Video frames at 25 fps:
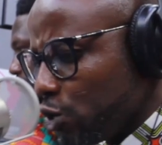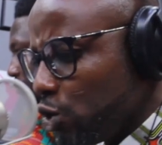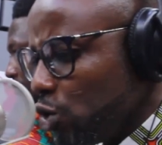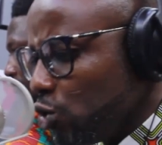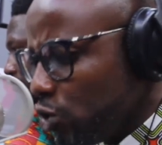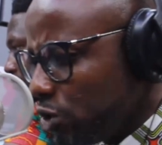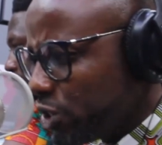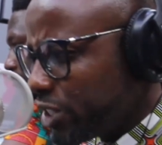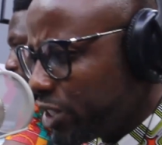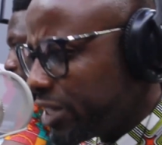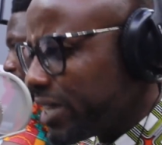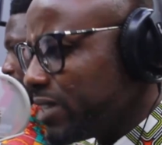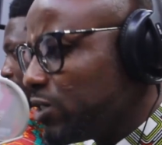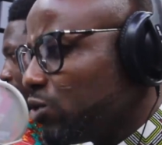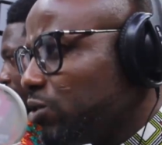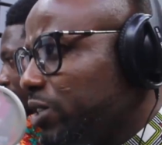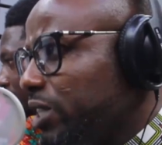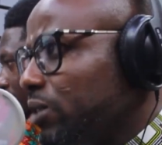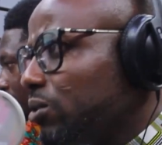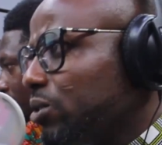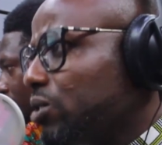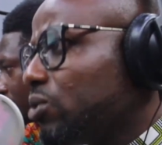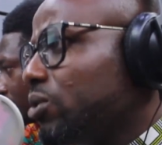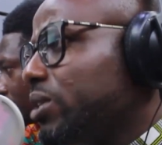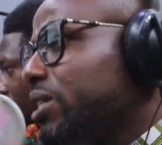you tend to
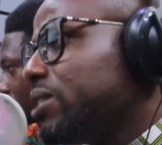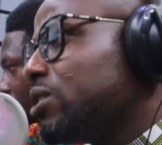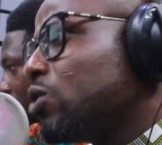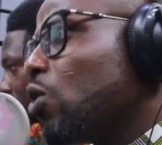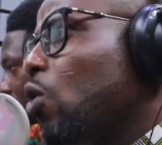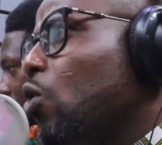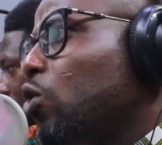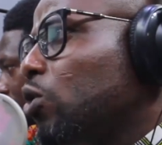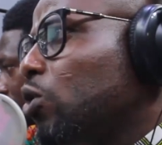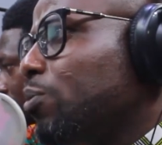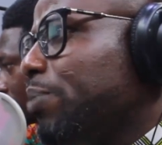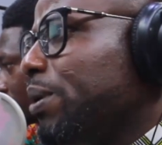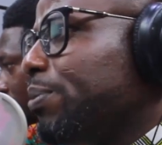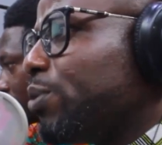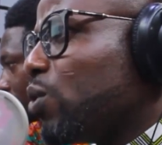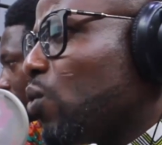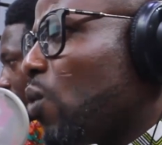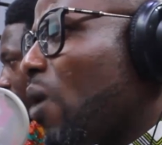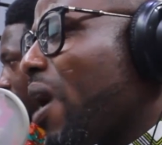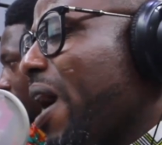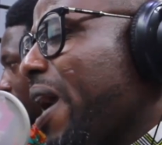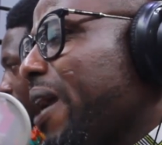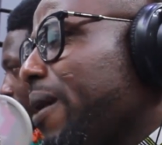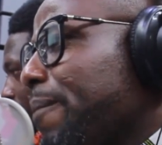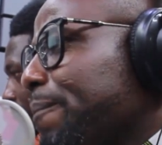tilt to these old people.
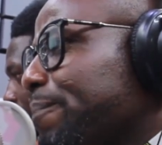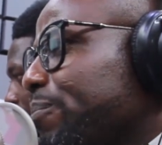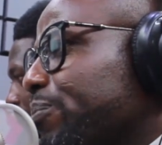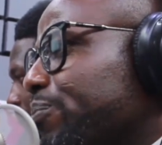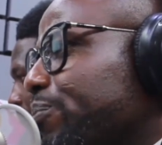Why?